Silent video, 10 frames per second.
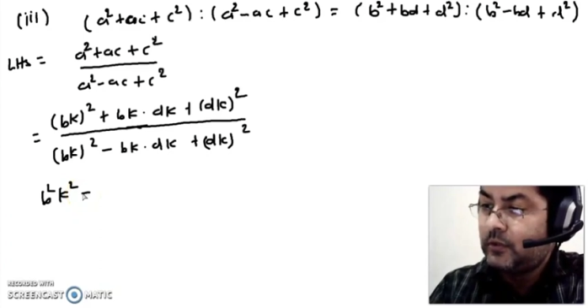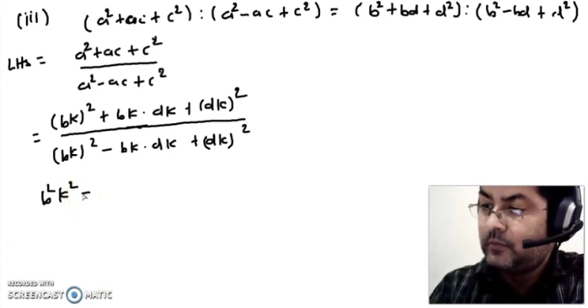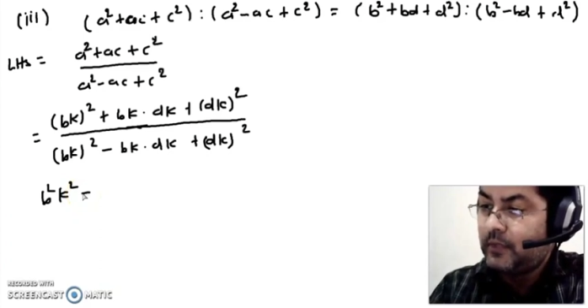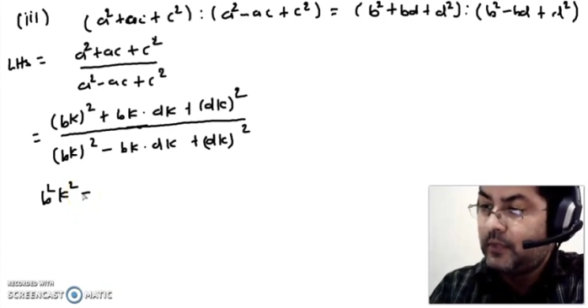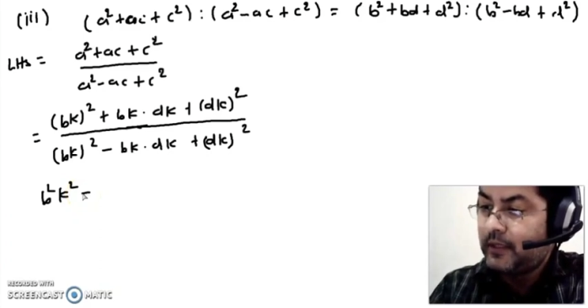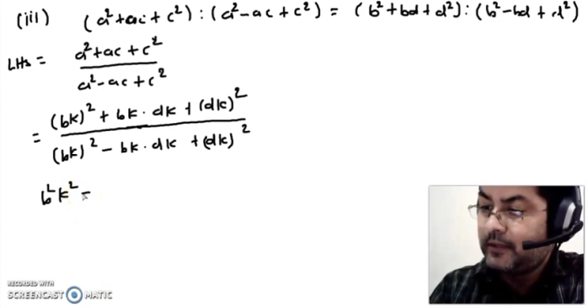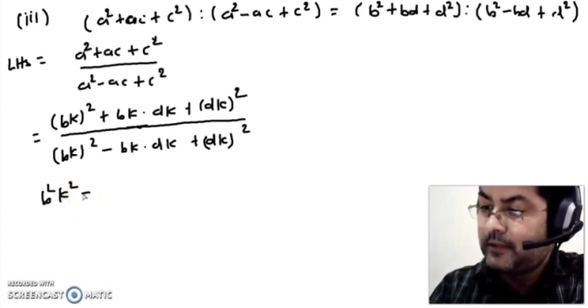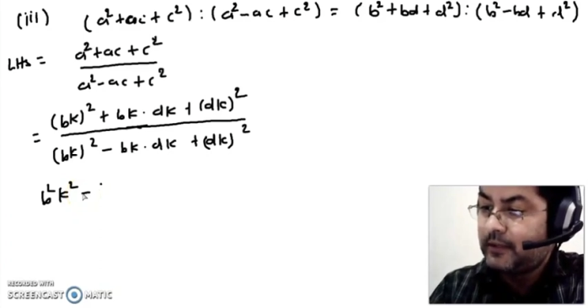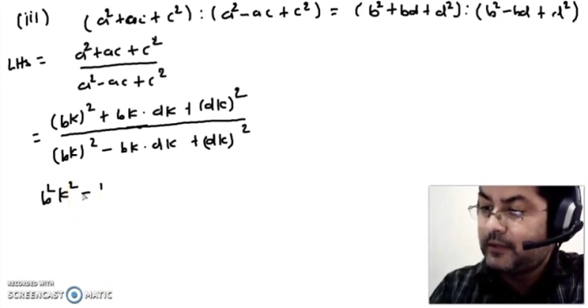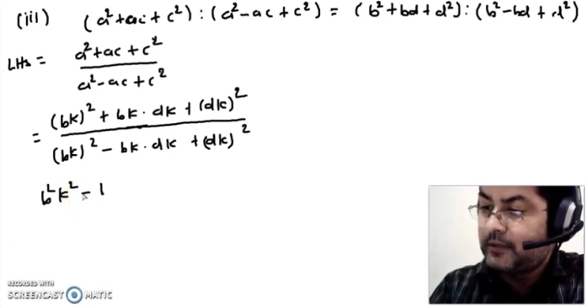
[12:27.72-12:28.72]

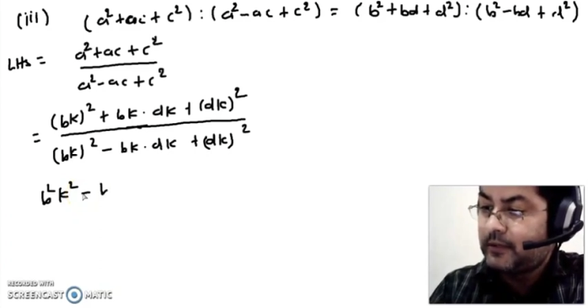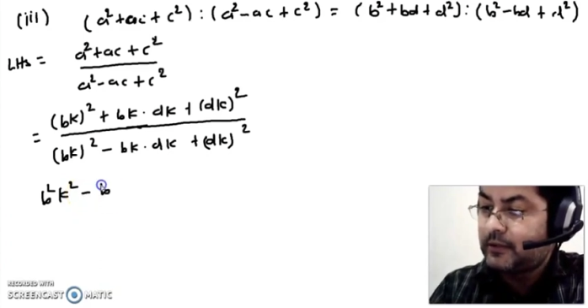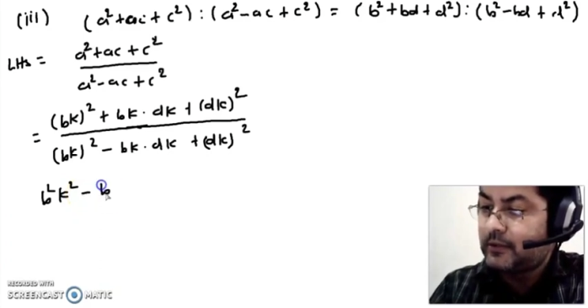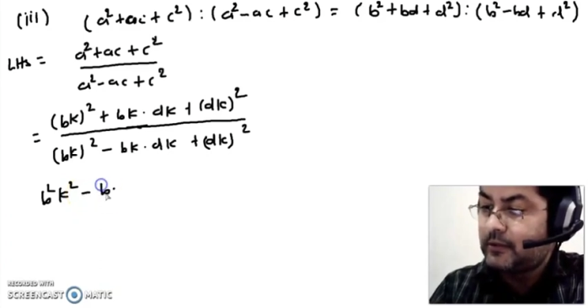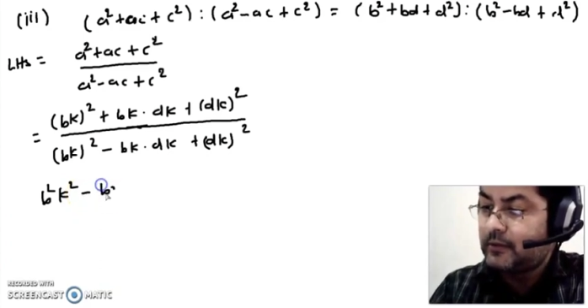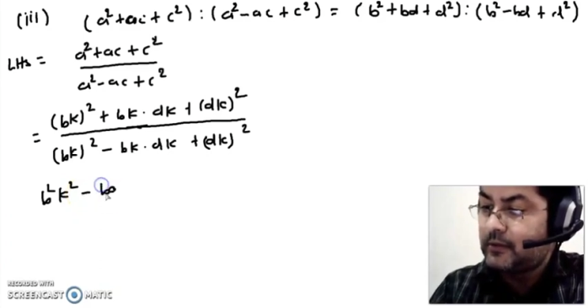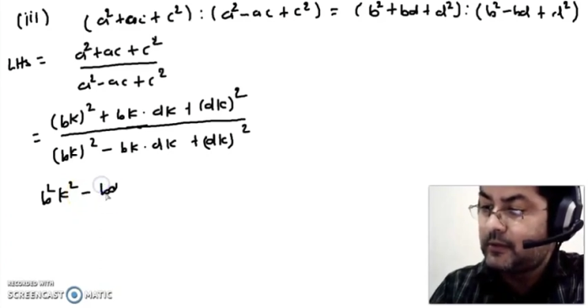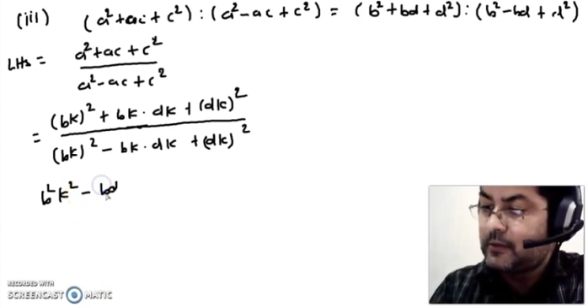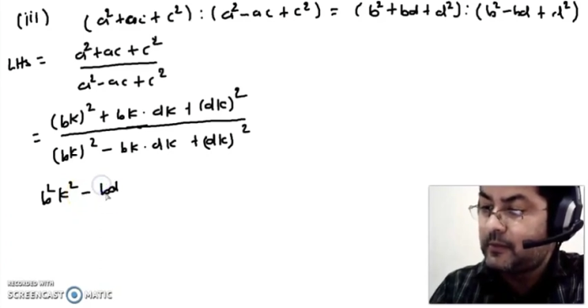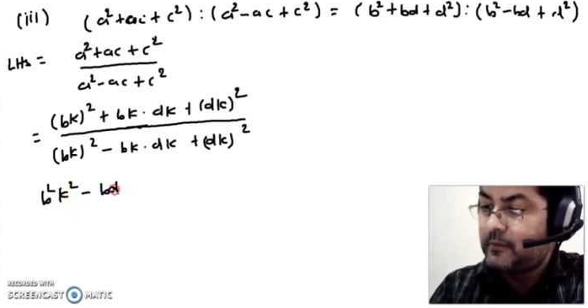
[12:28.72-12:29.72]
minus
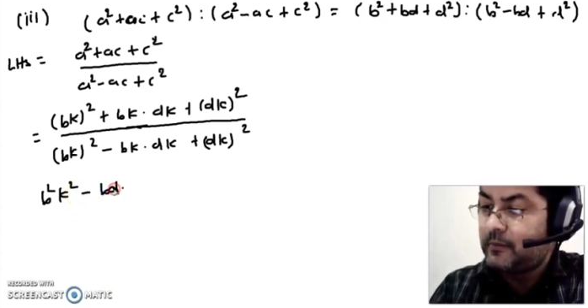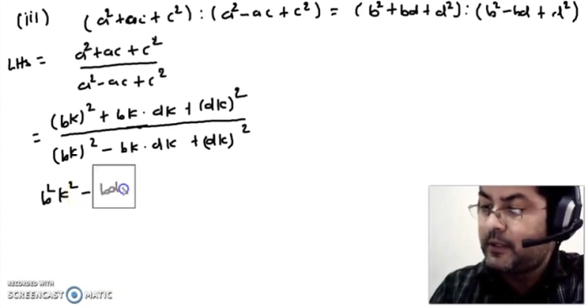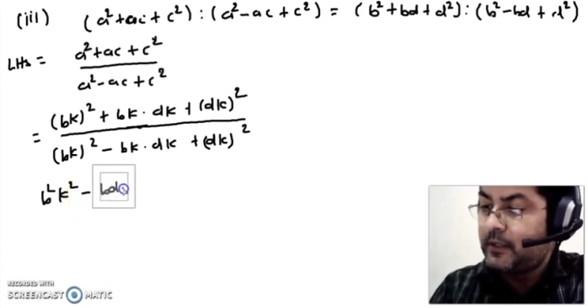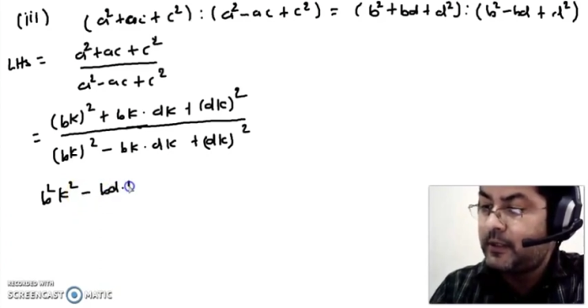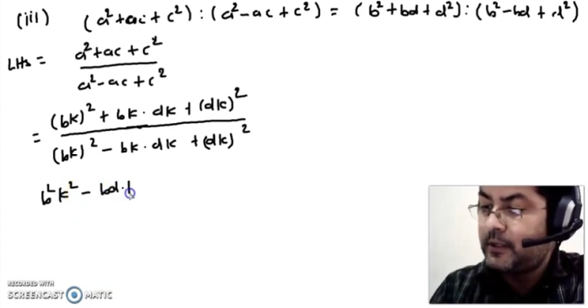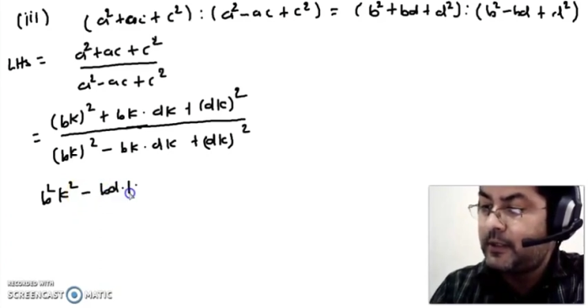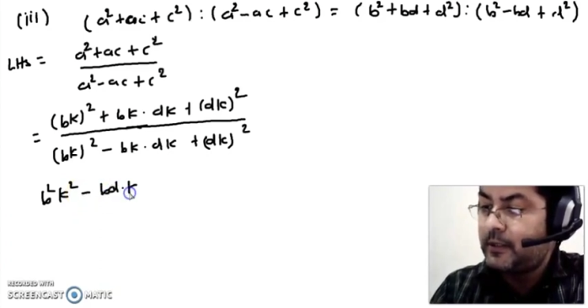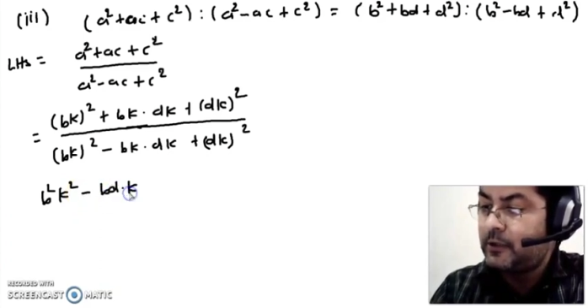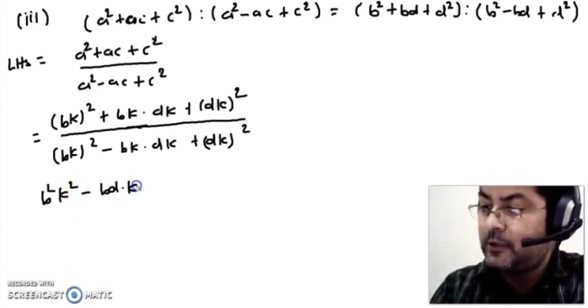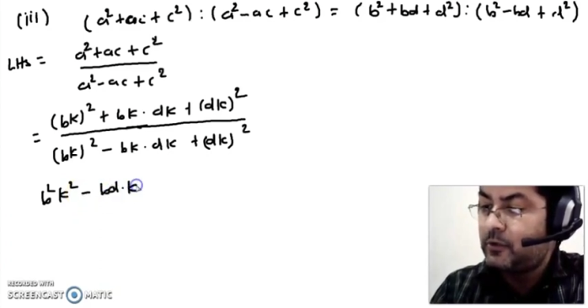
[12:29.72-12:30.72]
bd
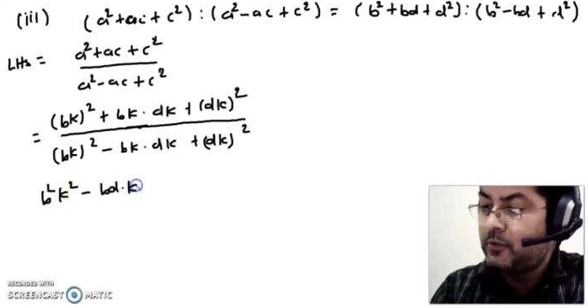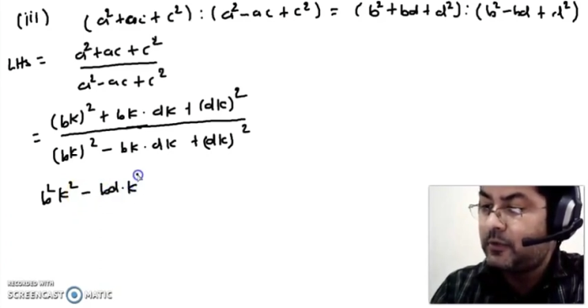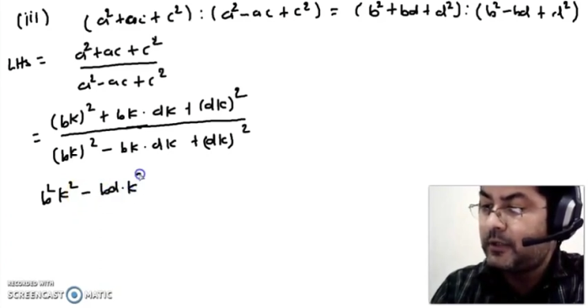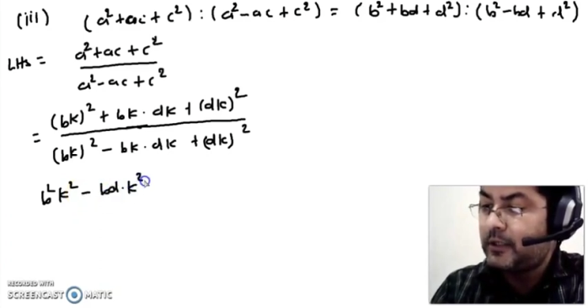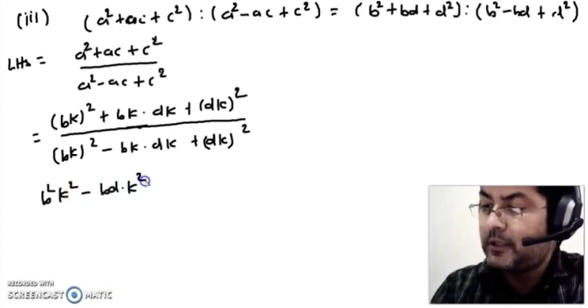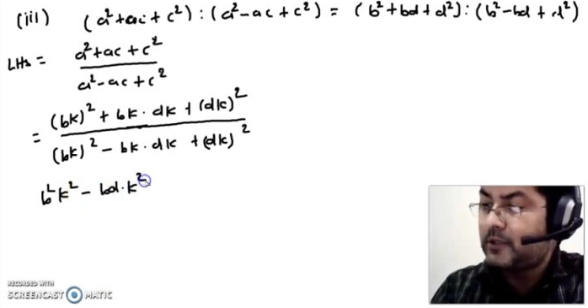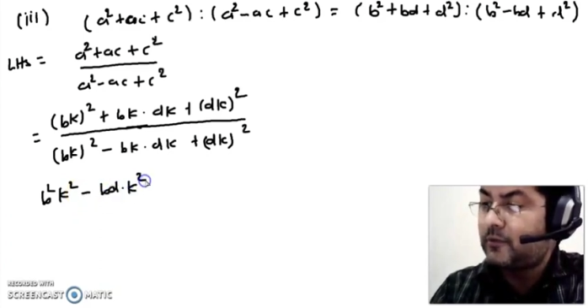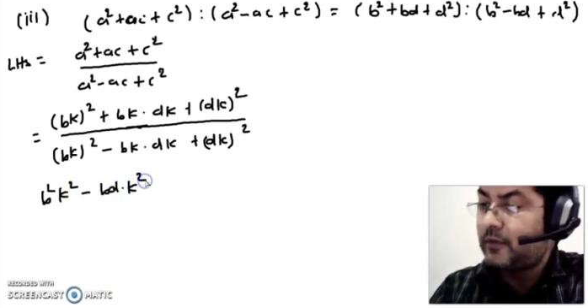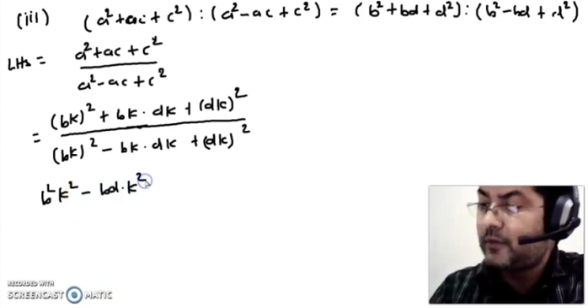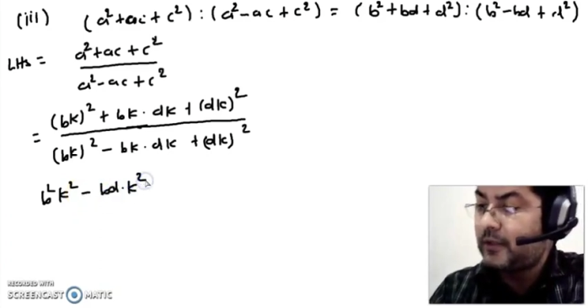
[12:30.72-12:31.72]
into k
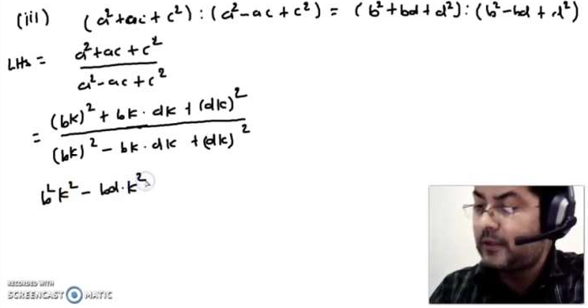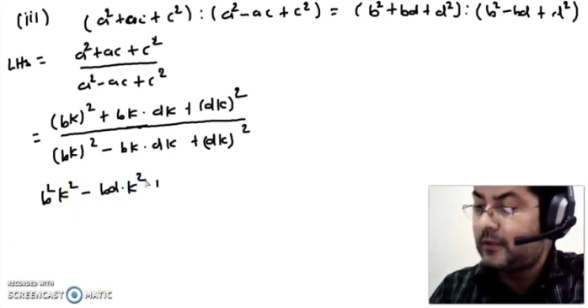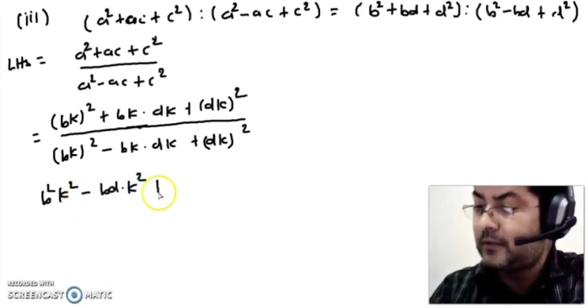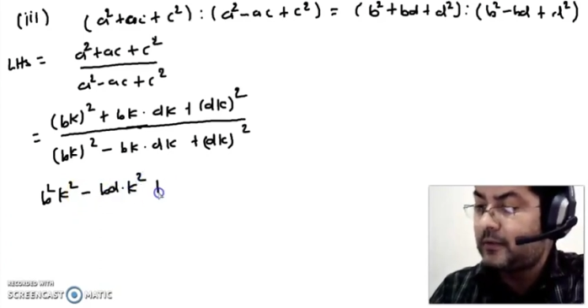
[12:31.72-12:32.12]
square